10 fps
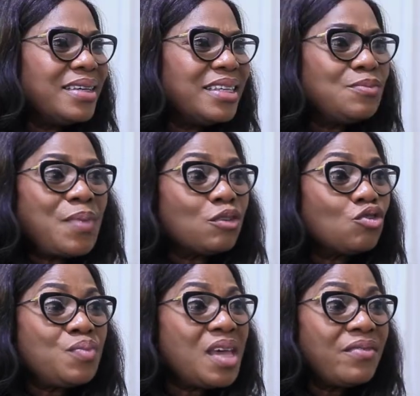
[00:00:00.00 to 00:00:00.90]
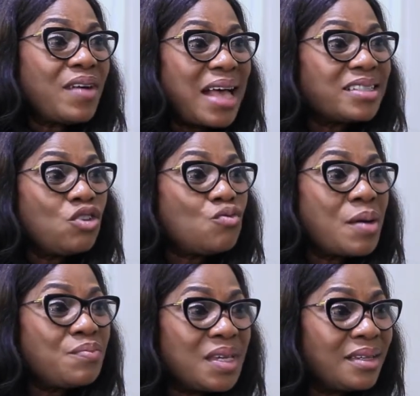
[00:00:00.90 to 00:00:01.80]
he's bound to behave as a
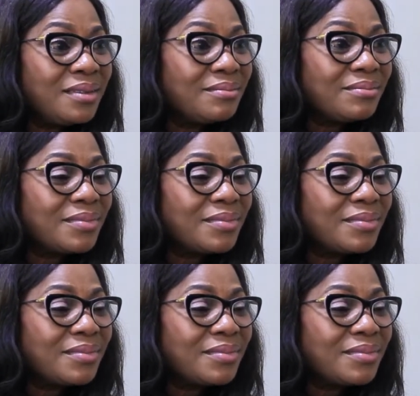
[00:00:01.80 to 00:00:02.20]
human being.